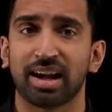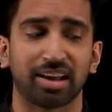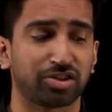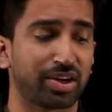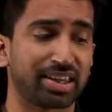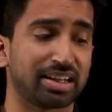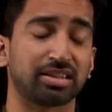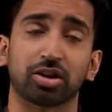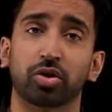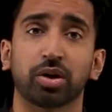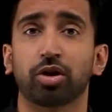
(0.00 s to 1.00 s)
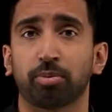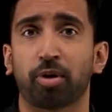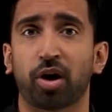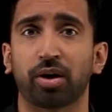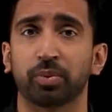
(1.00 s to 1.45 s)
And so I think it's a critical
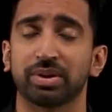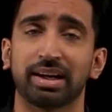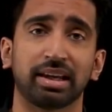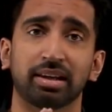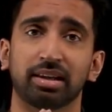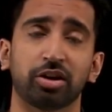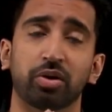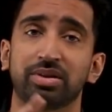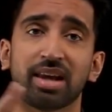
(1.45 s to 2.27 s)
part with any you know